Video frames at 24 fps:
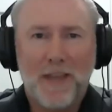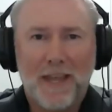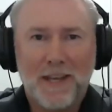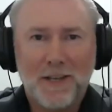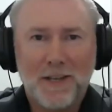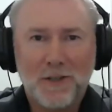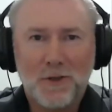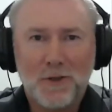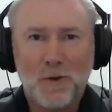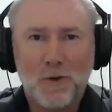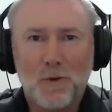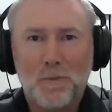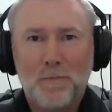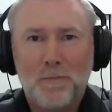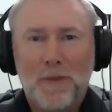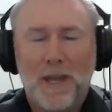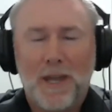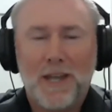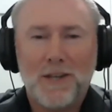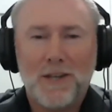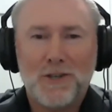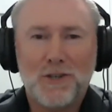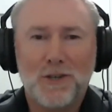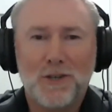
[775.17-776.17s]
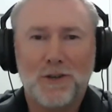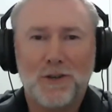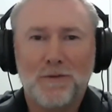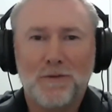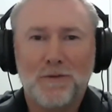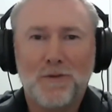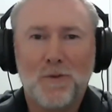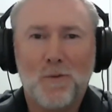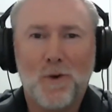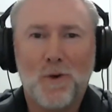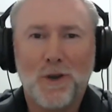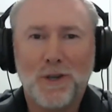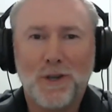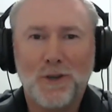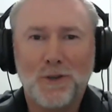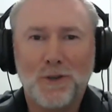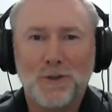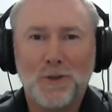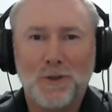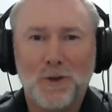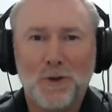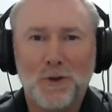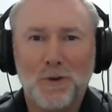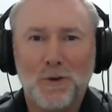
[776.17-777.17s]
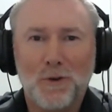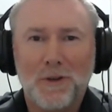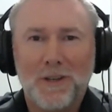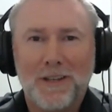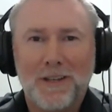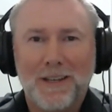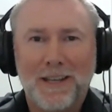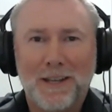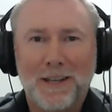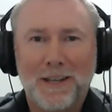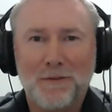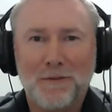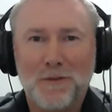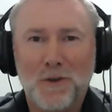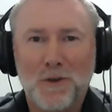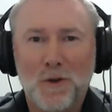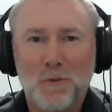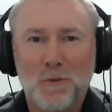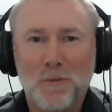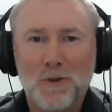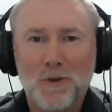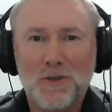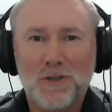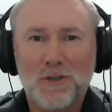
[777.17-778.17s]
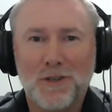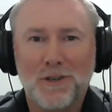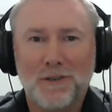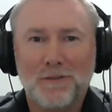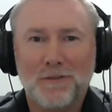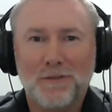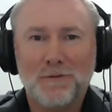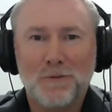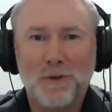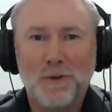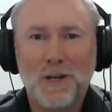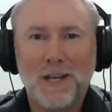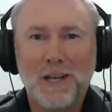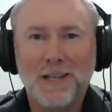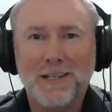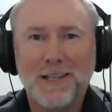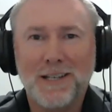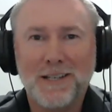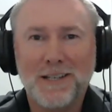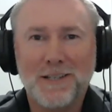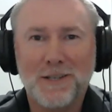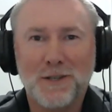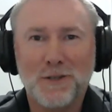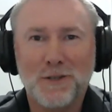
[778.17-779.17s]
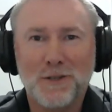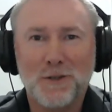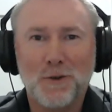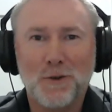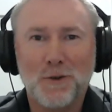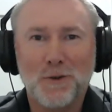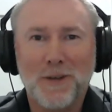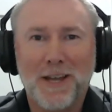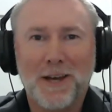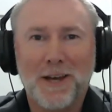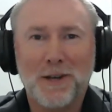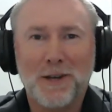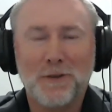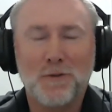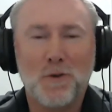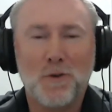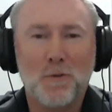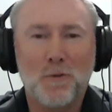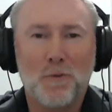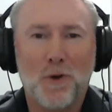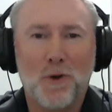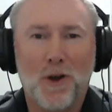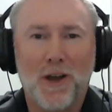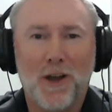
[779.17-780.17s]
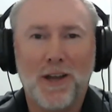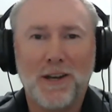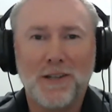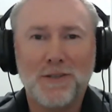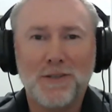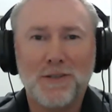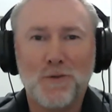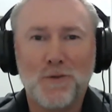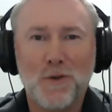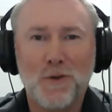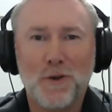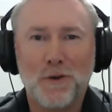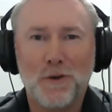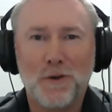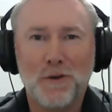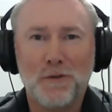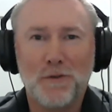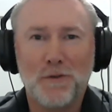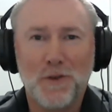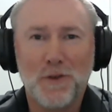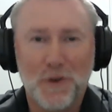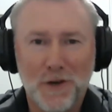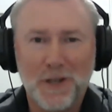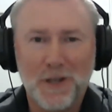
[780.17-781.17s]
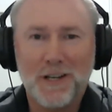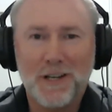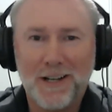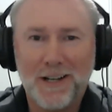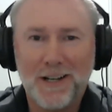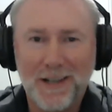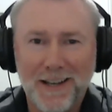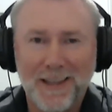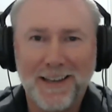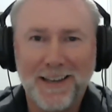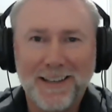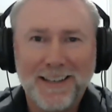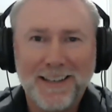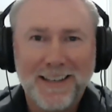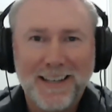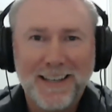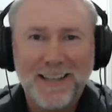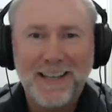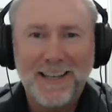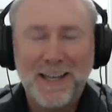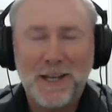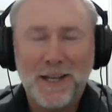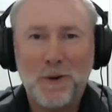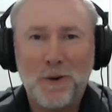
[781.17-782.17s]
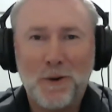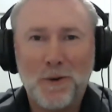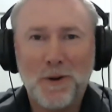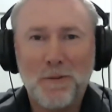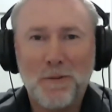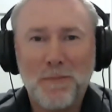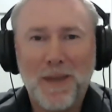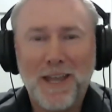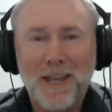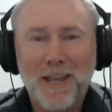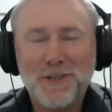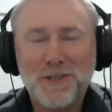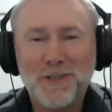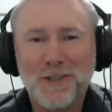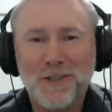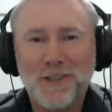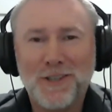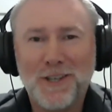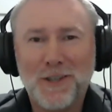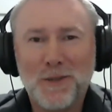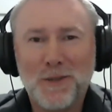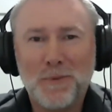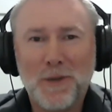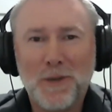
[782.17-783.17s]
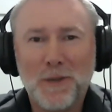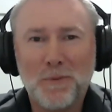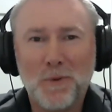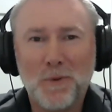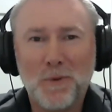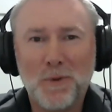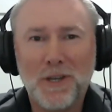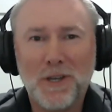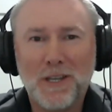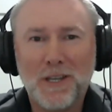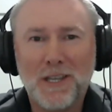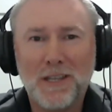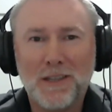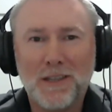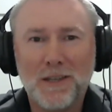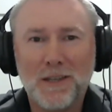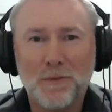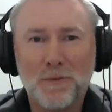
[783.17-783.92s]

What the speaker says: that, and your passion for what you do and for your mission really does exude out of you, Brian. It's very, very clear. And I would imagine that the people that get